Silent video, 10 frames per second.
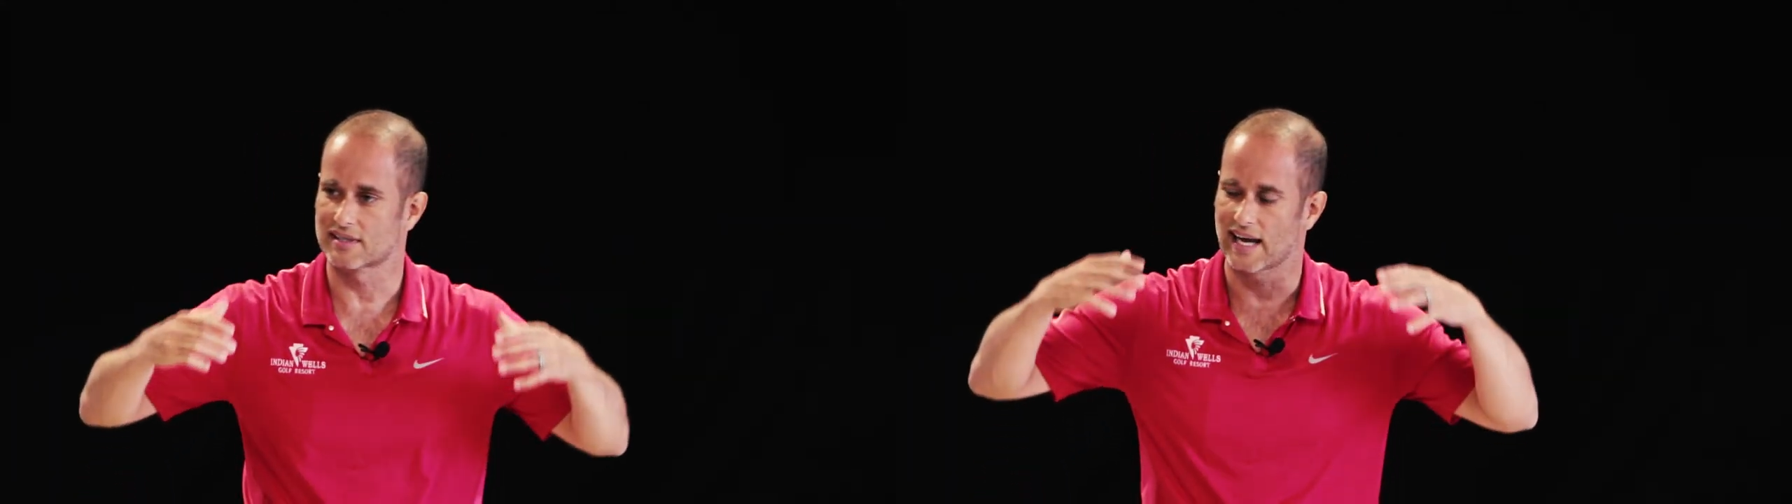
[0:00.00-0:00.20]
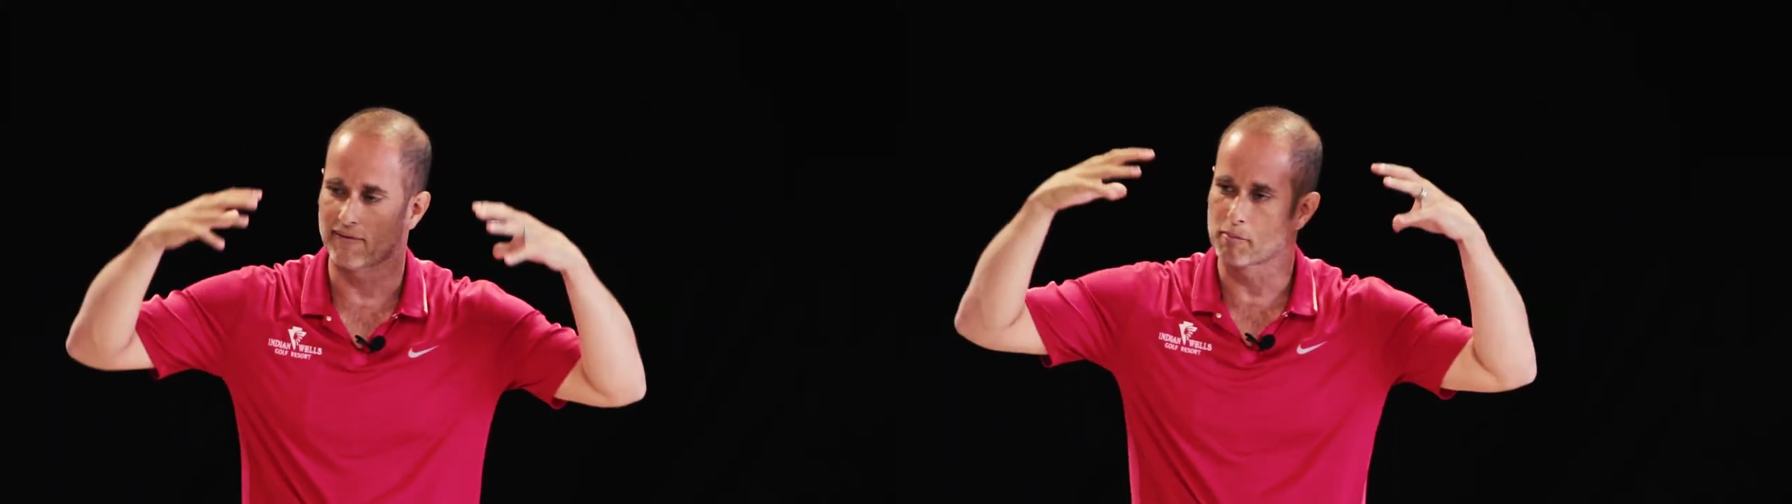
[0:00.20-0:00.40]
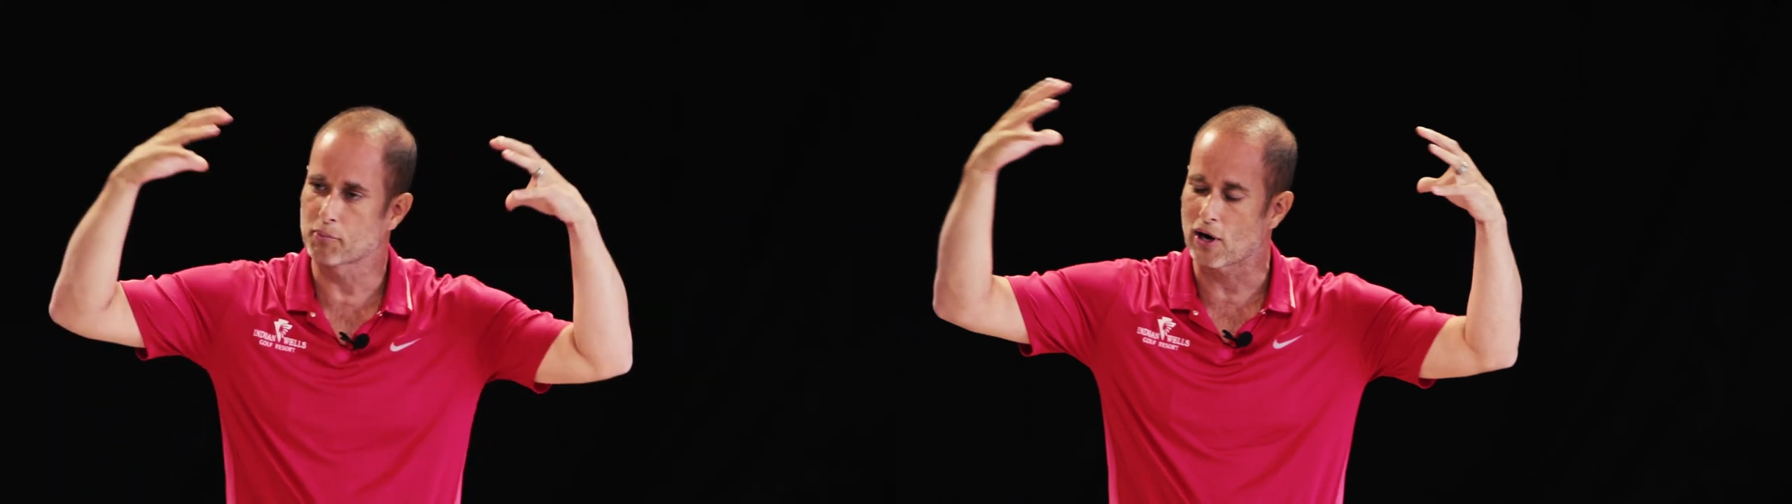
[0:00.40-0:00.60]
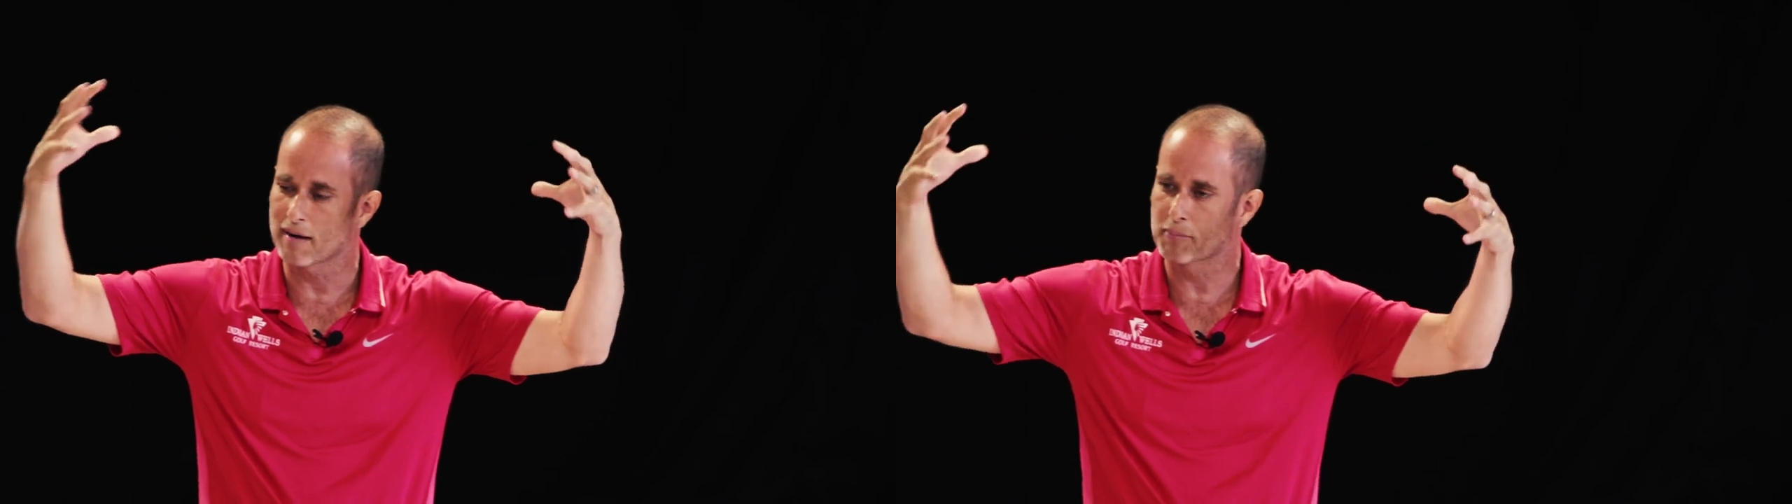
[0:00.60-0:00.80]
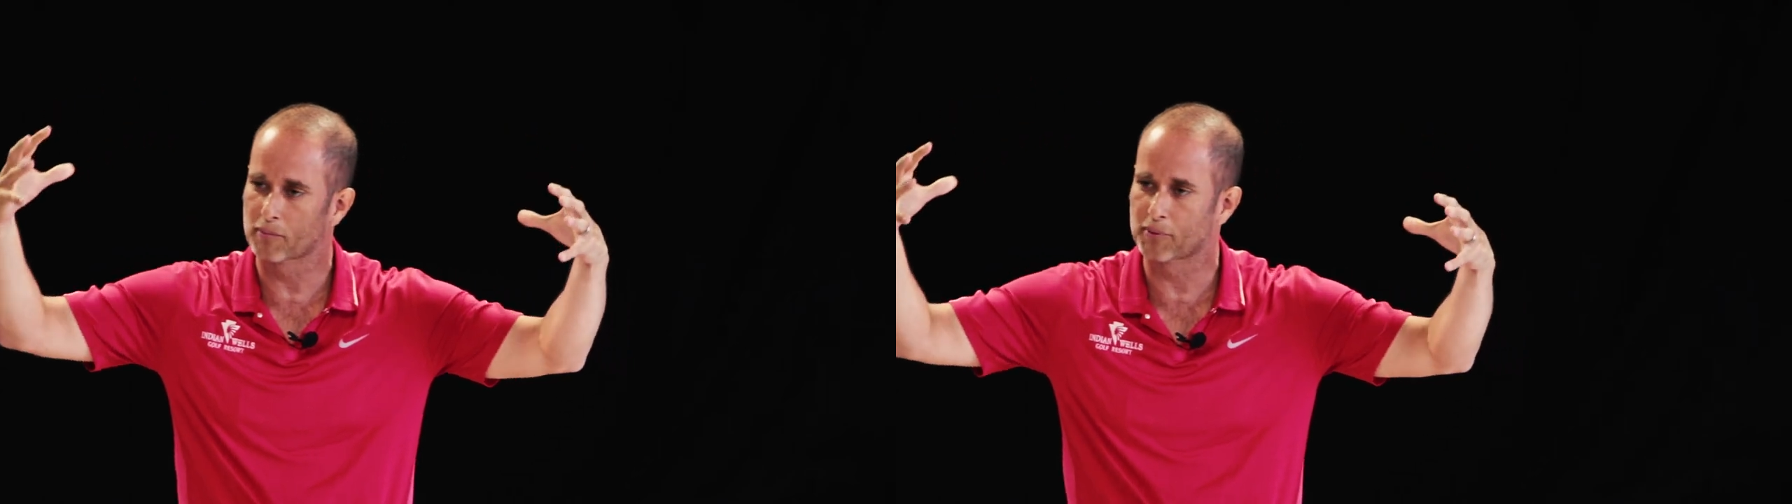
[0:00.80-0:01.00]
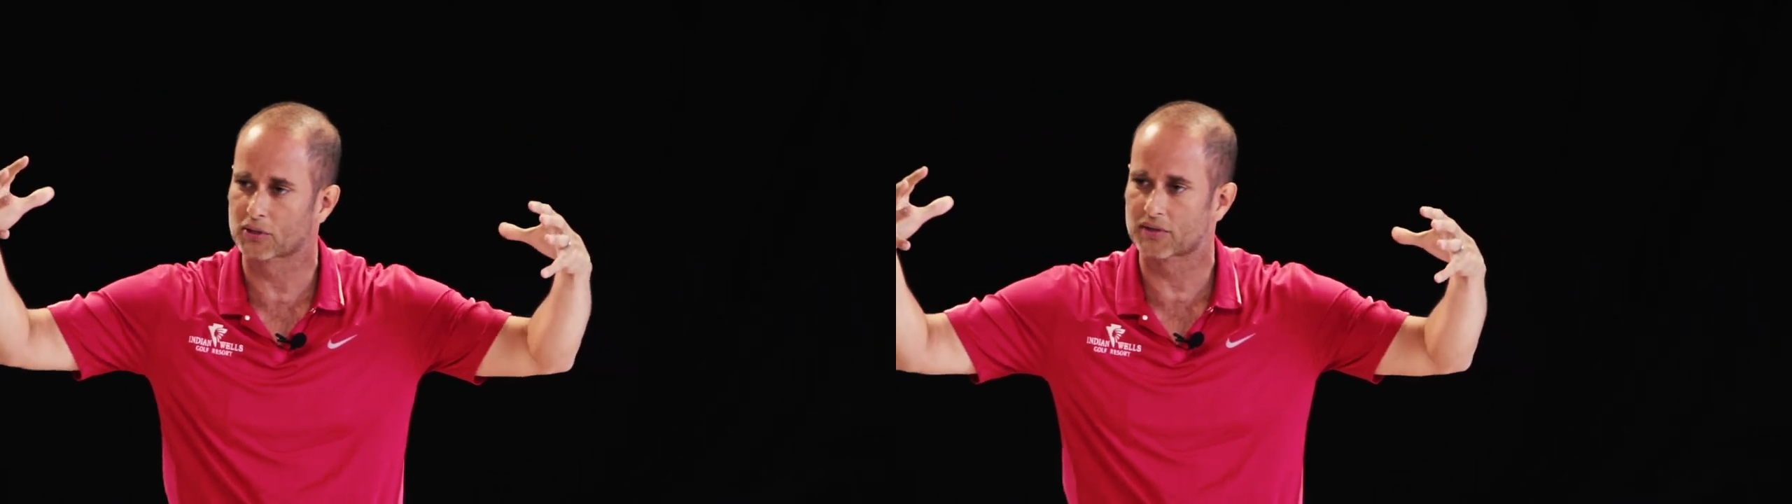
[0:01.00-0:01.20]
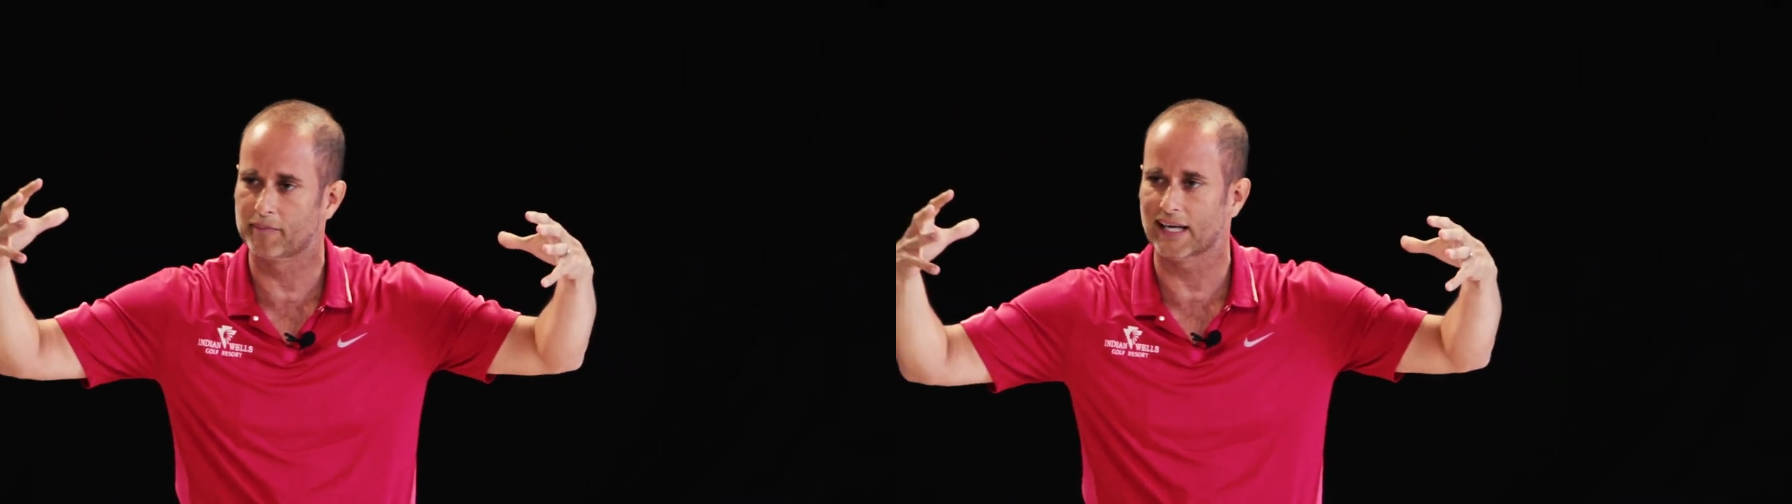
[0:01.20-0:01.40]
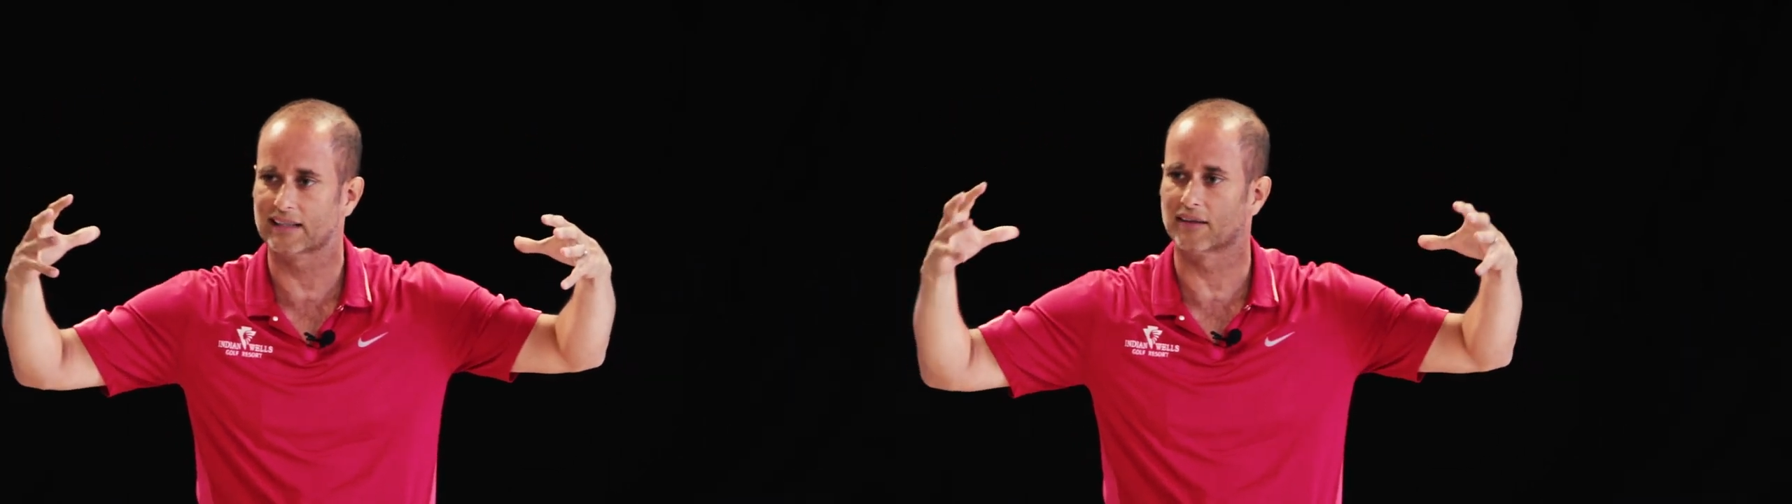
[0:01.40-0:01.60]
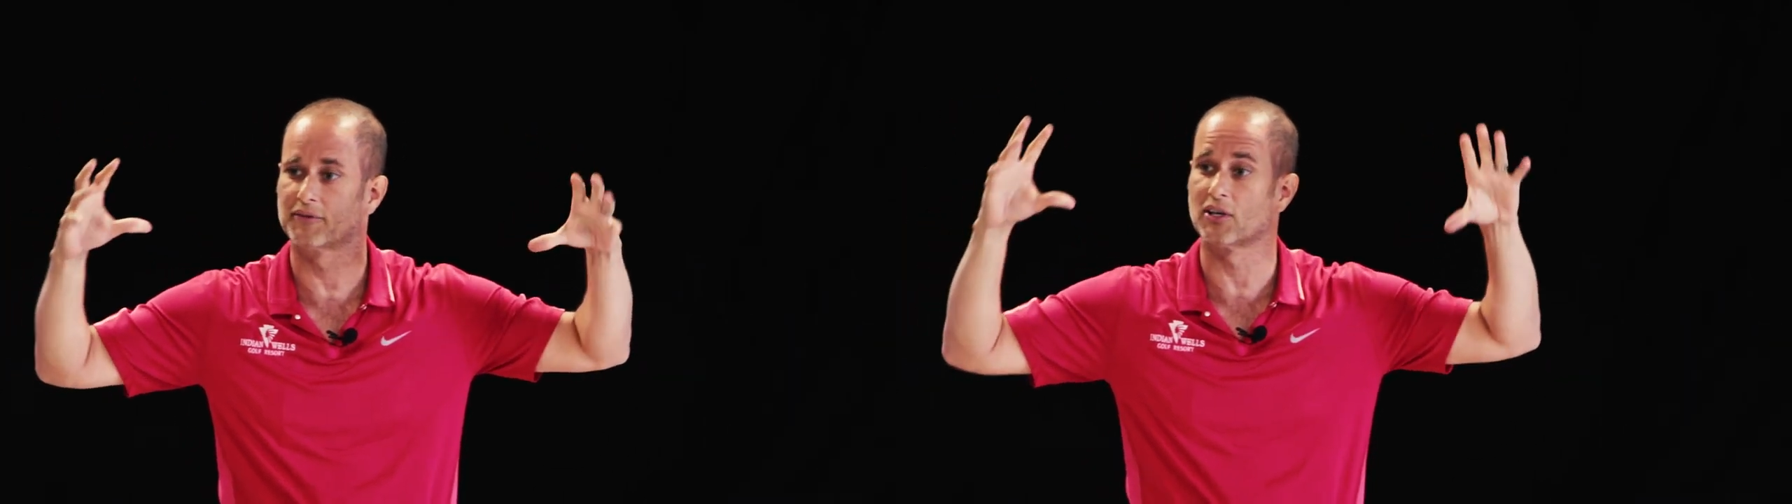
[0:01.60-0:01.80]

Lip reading: to have a proper perspective,